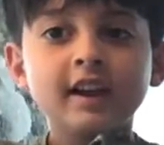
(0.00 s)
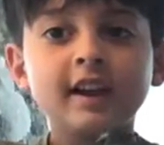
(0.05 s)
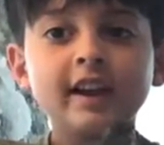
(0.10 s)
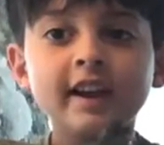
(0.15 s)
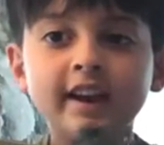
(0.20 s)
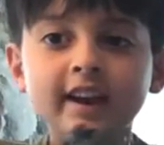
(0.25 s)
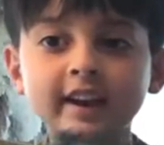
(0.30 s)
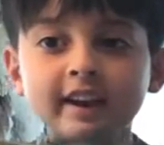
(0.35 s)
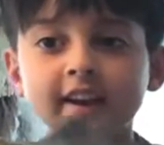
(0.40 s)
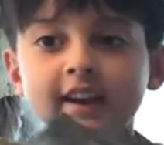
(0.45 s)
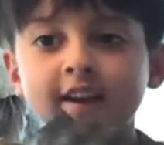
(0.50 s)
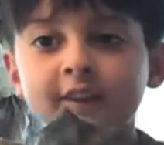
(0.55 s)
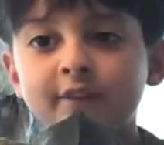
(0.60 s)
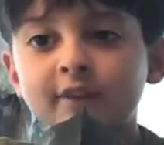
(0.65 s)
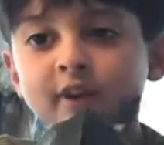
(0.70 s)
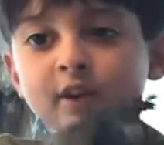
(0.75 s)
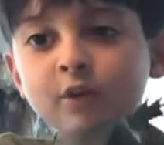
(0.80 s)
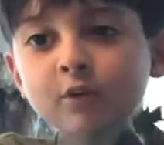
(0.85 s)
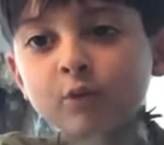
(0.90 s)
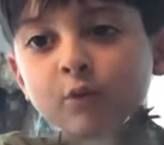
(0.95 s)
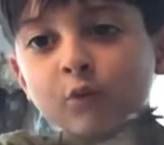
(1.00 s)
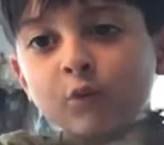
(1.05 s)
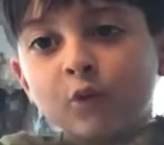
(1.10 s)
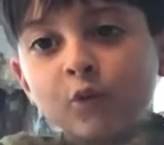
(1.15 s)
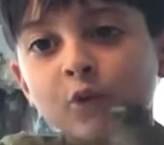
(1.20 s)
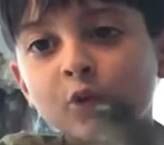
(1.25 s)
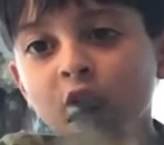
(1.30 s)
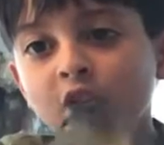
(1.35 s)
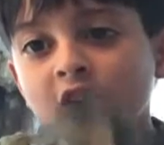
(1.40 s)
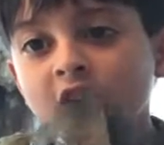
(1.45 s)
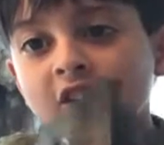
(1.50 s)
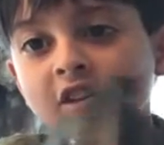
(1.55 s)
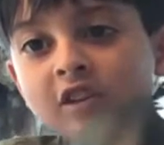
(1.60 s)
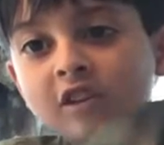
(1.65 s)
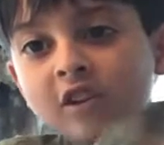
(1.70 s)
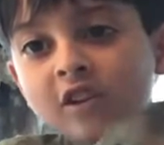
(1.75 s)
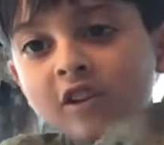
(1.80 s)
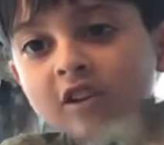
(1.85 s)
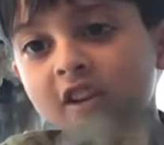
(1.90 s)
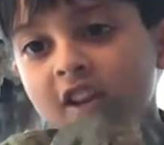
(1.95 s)
It can even crawl.
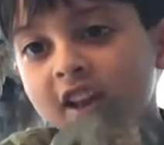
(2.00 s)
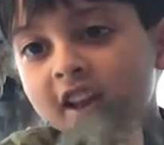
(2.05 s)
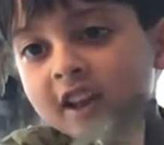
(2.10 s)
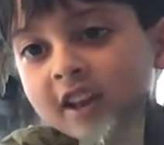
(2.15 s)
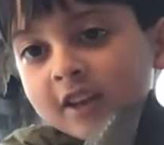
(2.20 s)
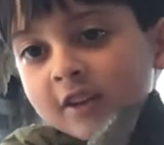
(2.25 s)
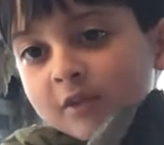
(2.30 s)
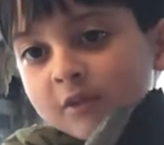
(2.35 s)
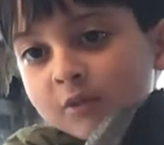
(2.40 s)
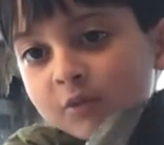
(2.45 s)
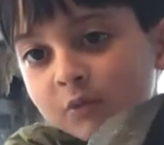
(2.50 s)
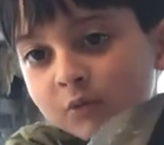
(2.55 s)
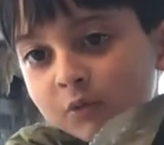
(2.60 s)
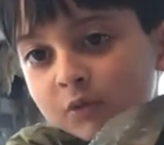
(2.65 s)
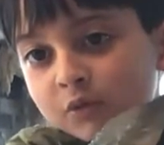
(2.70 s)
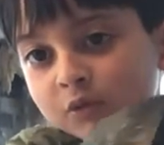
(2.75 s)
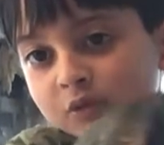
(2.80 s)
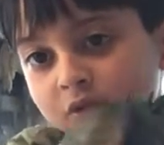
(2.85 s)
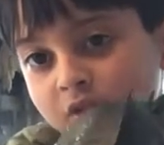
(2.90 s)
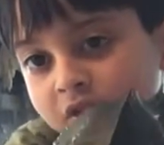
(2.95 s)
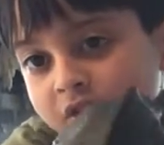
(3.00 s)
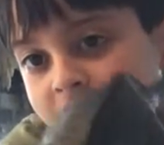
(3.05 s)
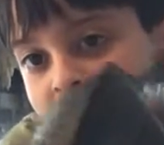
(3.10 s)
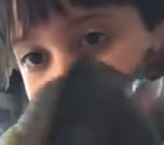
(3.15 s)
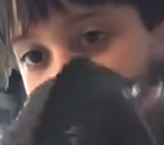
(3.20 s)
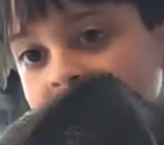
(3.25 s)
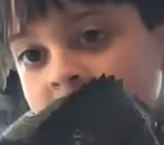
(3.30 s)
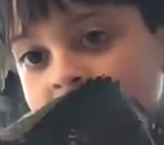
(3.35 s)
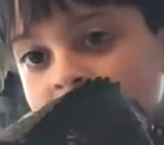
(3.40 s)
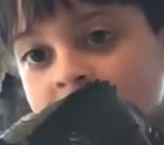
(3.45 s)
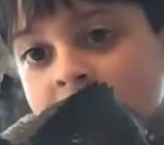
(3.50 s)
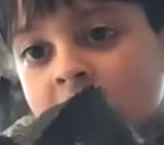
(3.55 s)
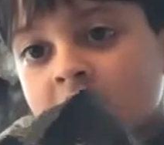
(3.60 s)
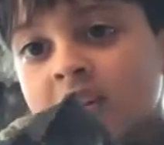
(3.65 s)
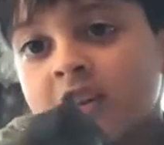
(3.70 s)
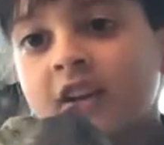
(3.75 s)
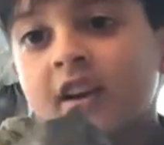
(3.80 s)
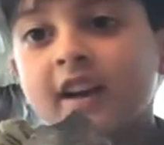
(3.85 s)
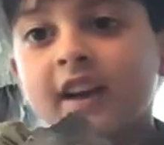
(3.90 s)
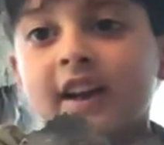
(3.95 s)
Look, it can crawl.
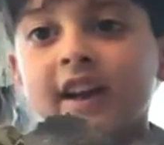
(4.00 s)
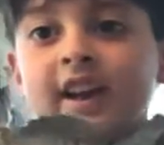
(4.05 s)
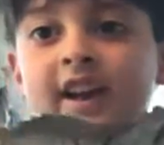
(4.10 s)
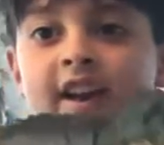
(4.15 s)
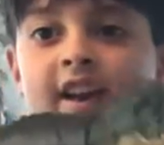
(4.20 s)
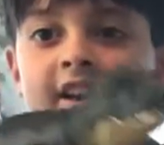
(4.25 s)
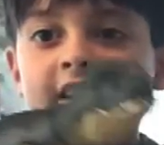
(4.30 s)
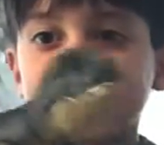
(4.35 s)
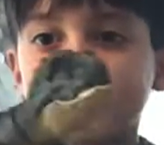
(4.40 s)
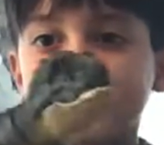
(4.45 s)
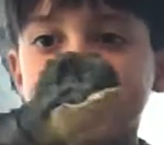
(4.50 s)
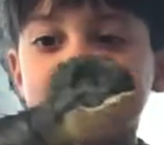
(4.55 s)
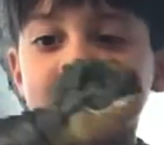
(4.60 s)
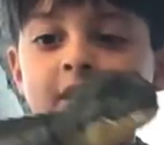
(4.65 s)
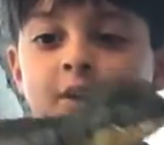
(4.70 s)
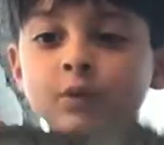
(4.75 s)
And it can